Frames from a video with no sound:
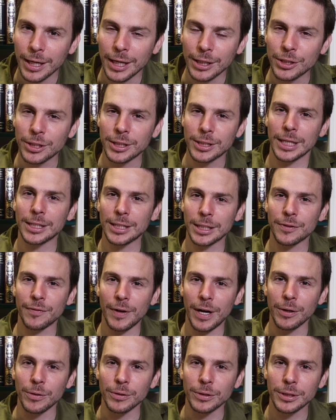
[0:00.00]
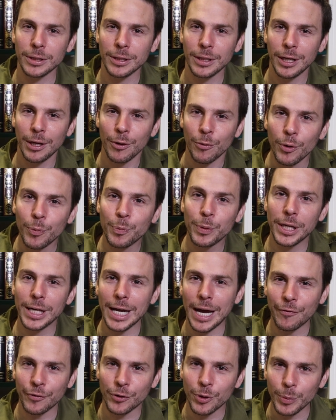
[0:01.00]
and she says as follows. Repeat
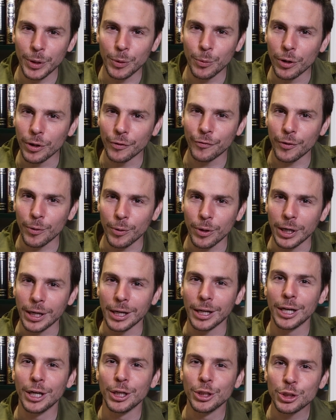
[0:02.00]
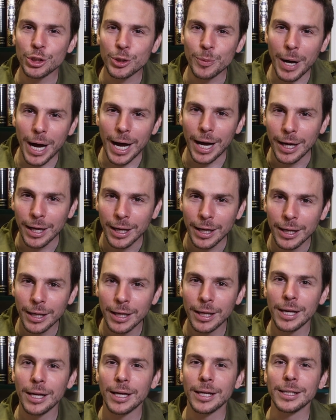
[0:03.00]
after me, word for word. Shema,
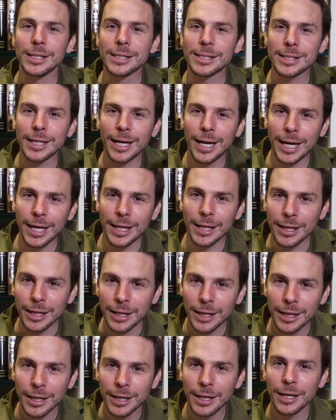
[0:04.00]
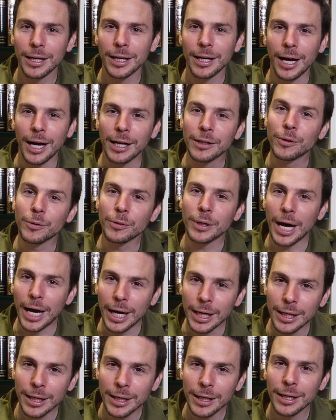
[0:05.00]
Yisrael,
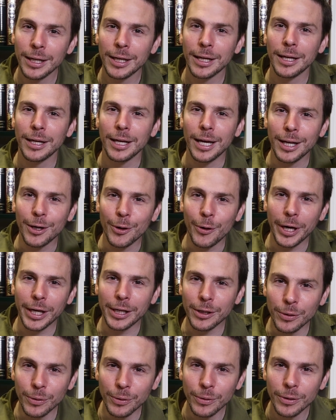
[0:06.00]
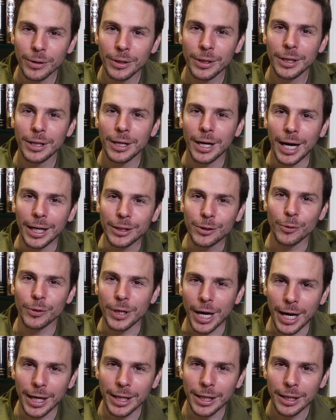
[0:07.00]
Adonai, Eloheinu,
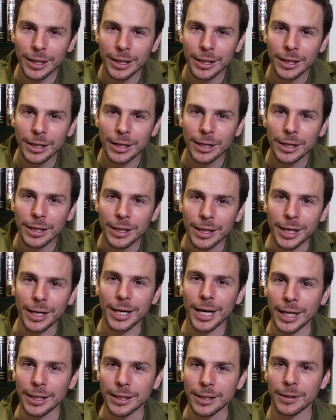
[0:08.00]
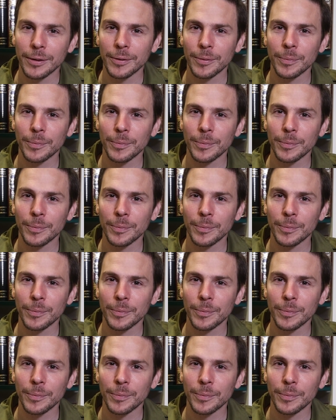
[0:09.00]
Adonai, Echad.